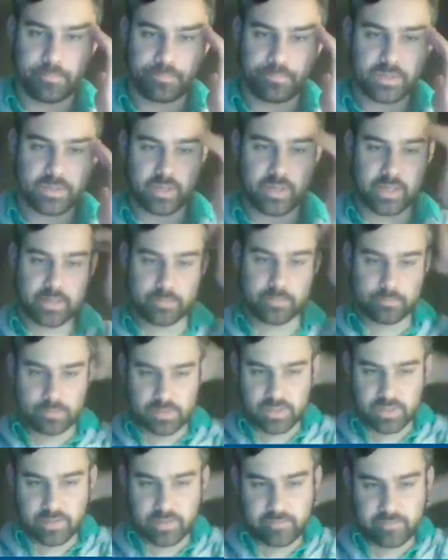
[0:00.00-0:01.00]
So yeah,
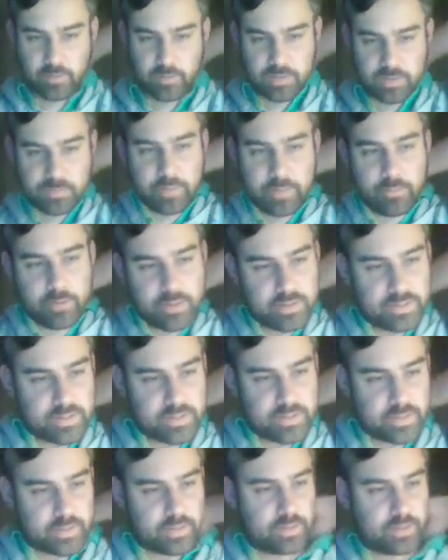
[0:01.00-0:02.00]
so I forced my opponent
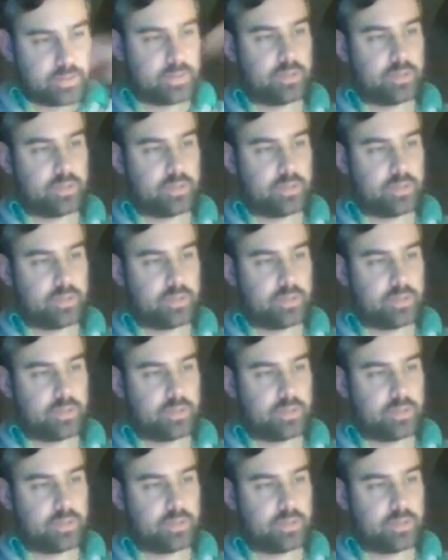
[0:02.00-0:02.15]
to